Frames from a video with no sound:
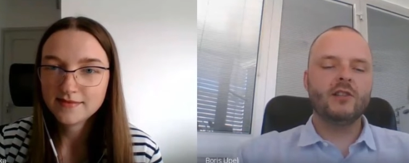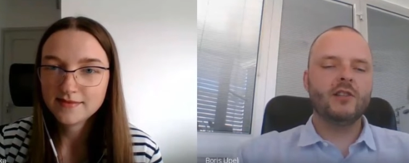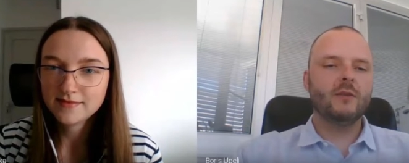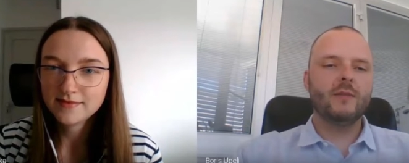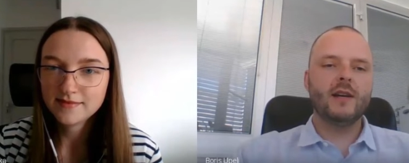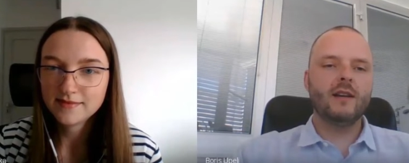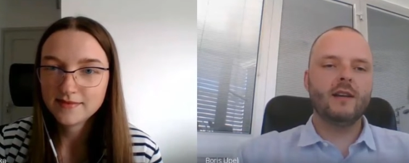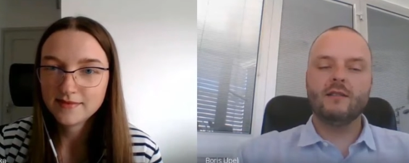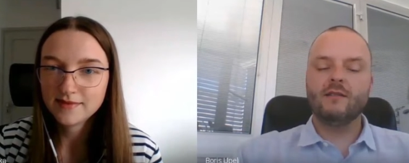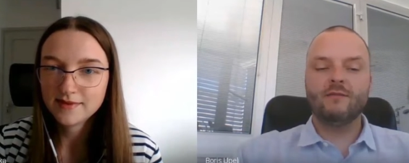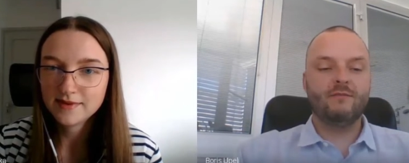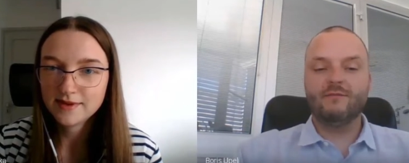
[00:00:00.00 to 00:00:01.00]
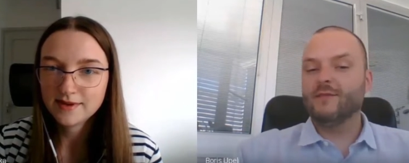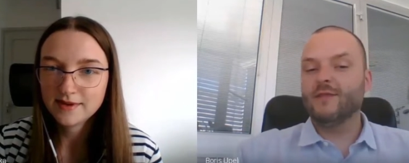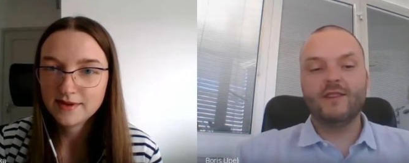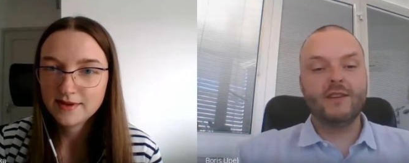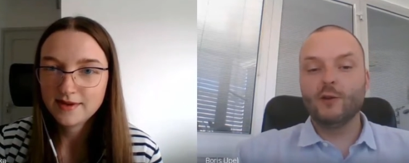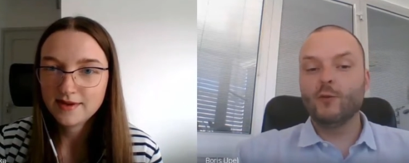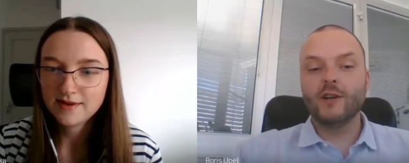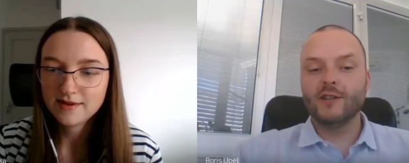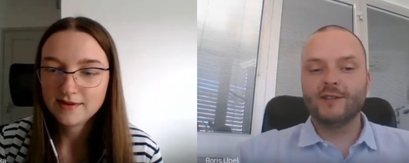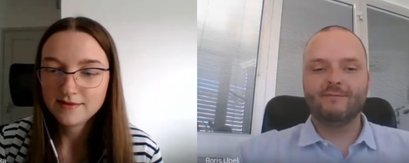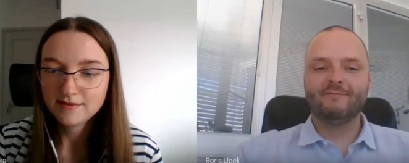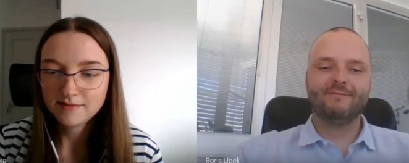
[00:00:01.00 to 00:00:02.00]
Speaker 1: on each HTML, and the
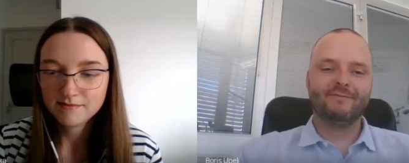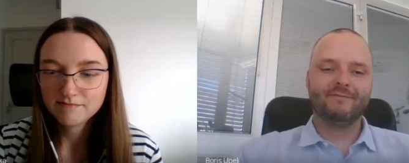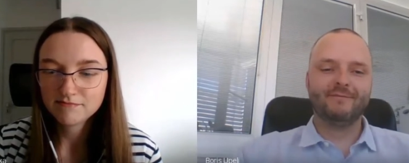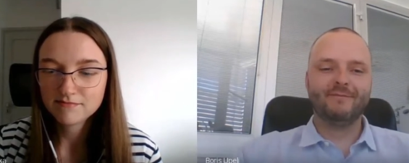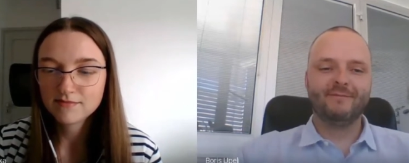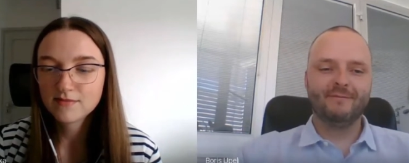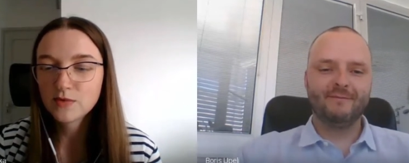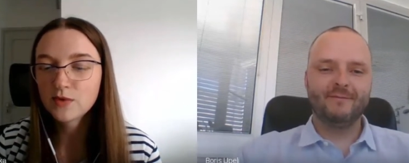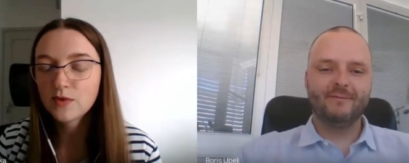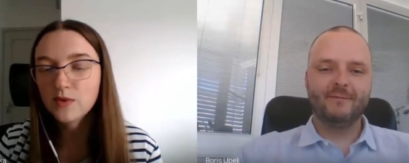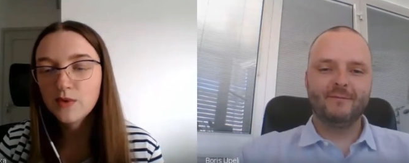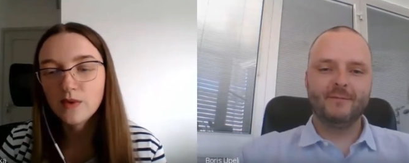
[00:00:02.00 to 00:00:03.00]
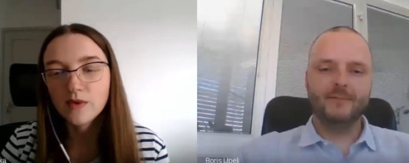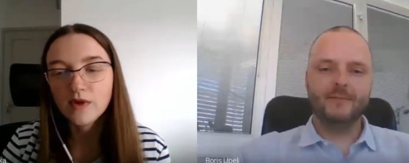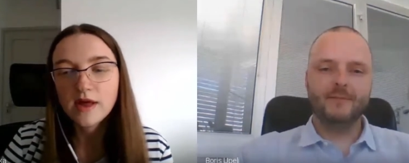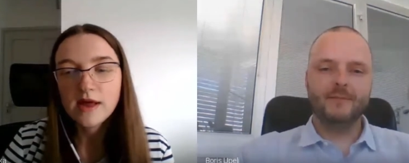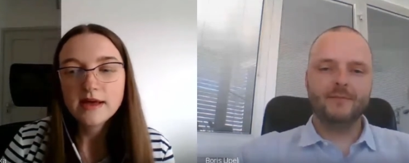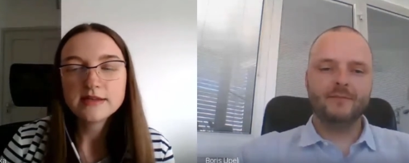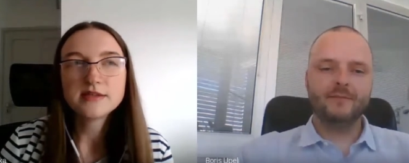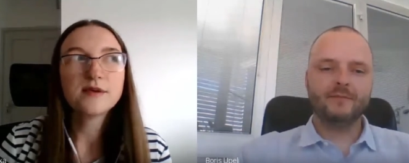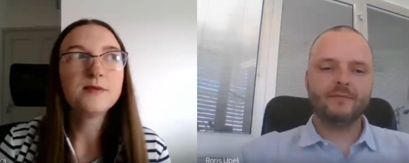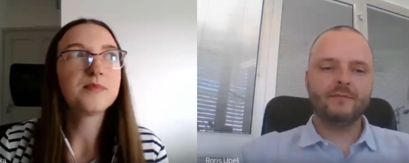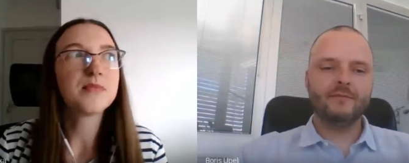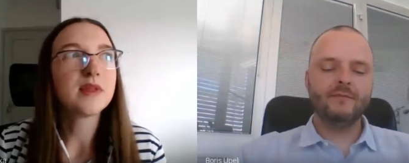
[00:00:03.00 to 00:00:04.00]
thing works. Cool.
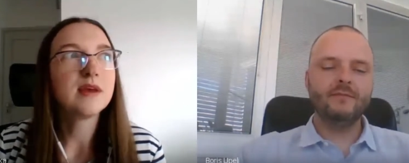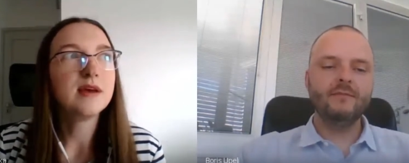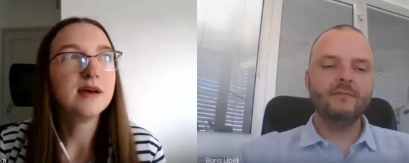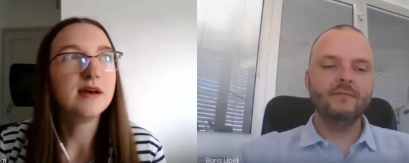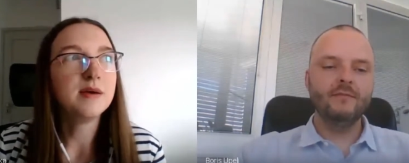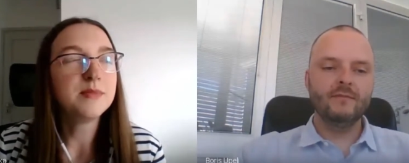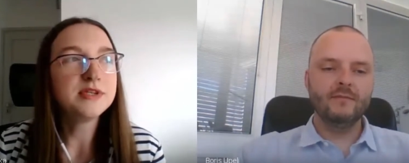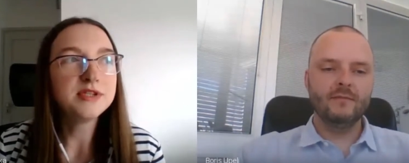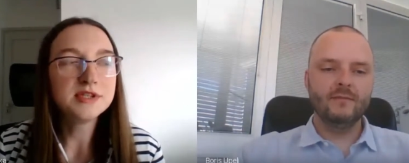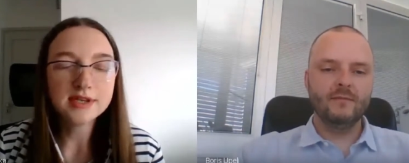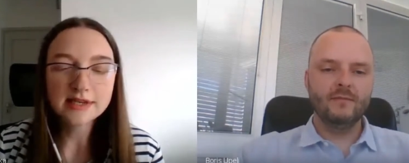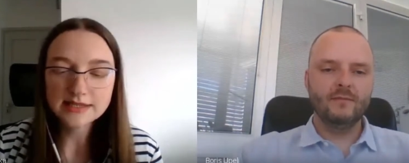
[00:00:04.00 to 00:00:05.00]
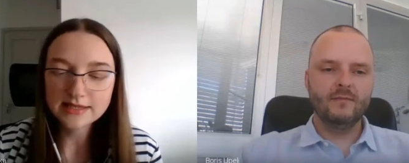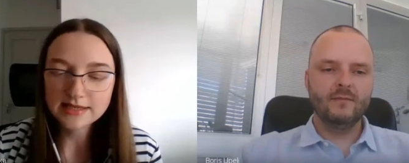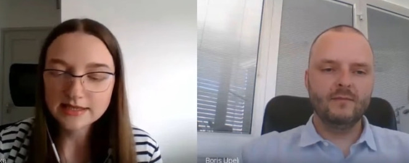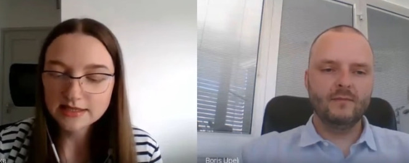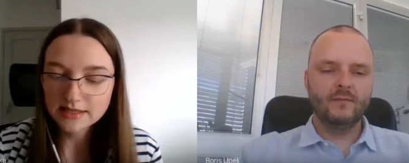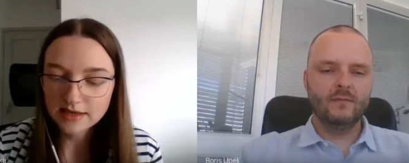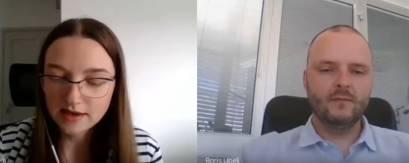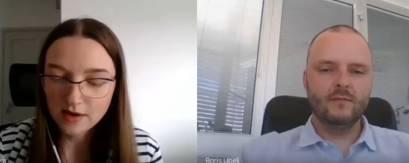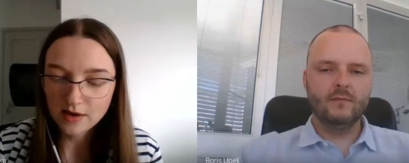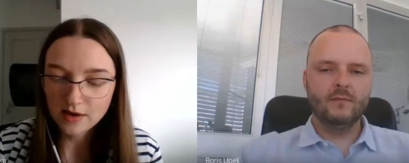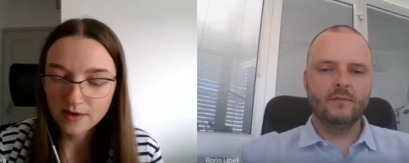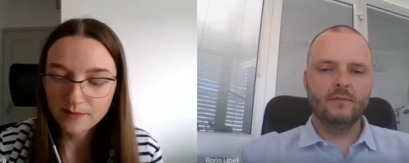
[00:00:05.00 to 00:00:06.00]
Speaker 2: So, uh, mentioning
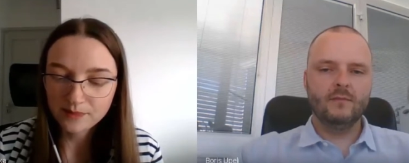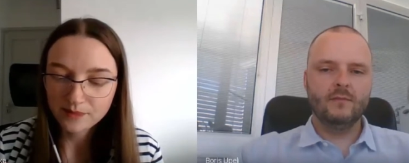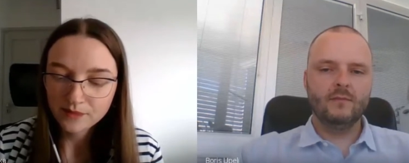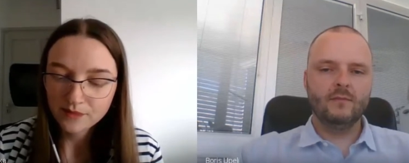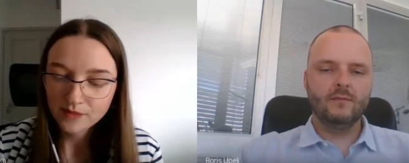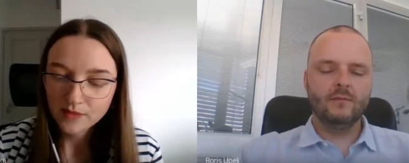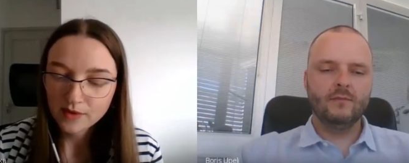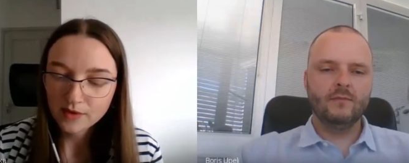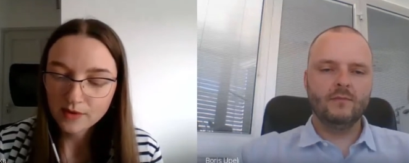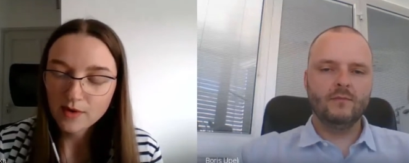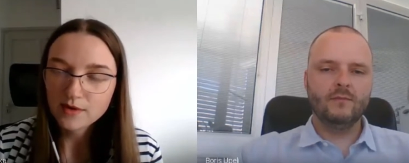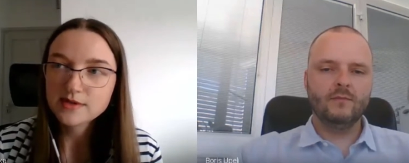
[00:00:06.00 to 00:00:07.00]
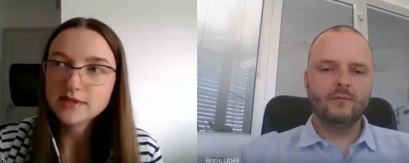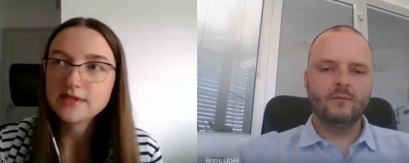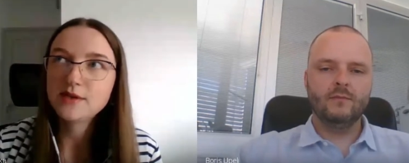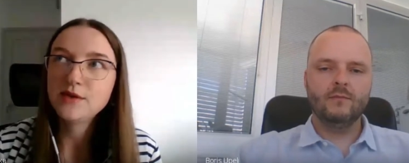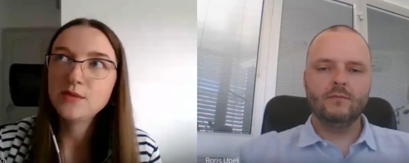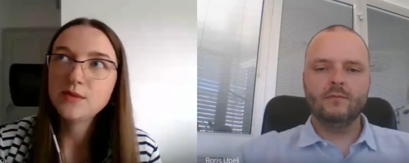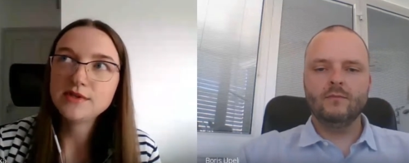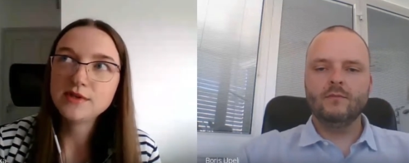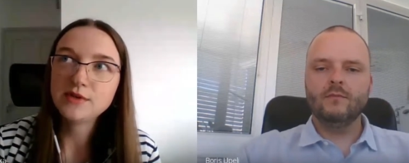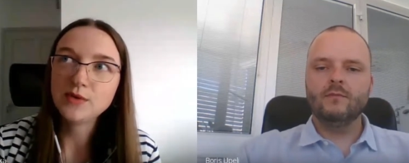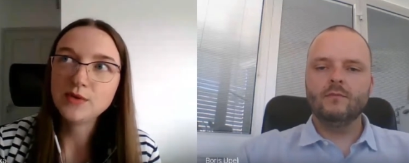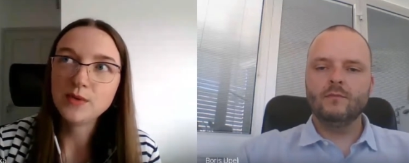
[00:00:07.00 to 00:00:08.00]
these um, goals
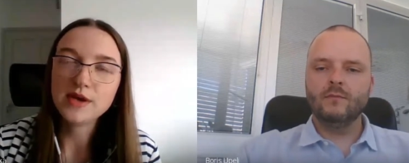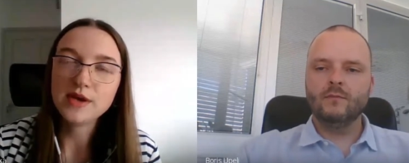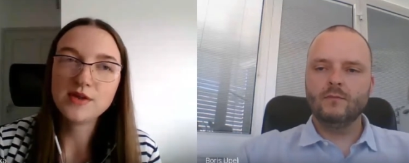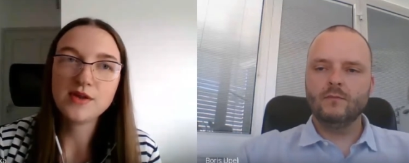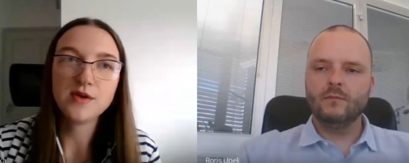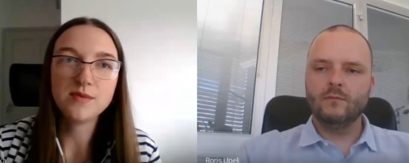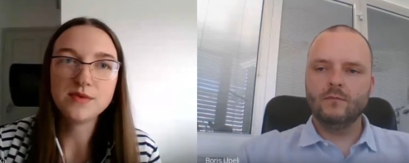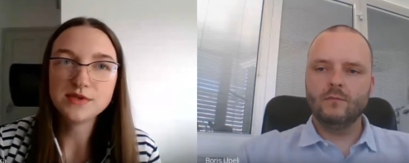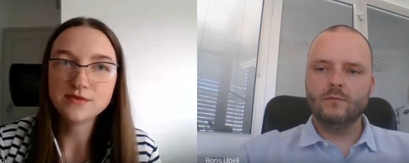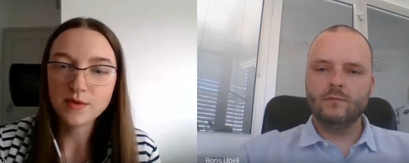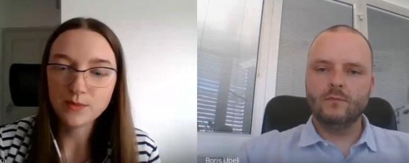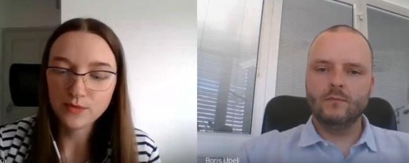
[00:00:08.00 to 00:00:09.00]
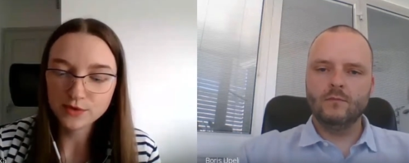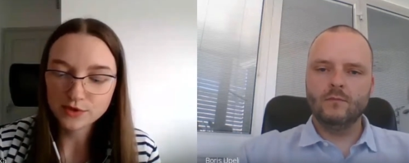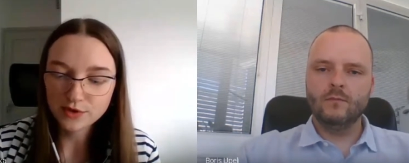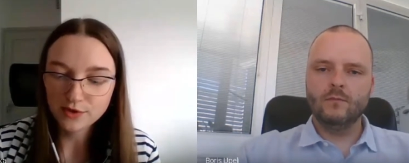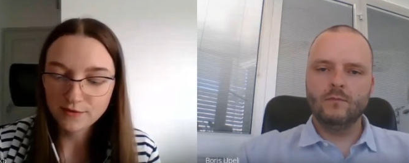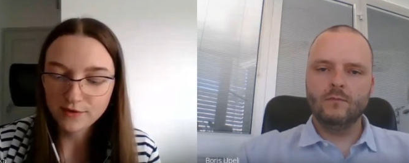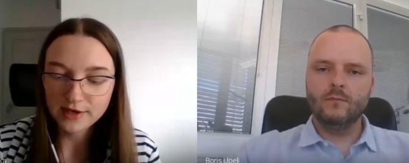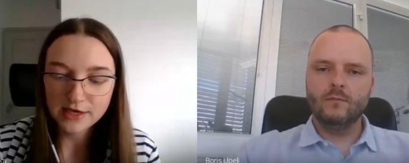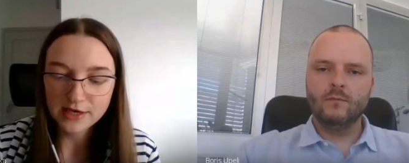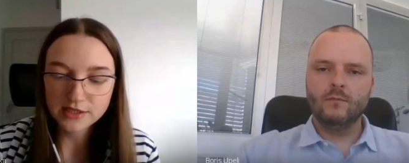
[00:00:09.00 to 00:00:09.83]
that you wanted to achieve with web push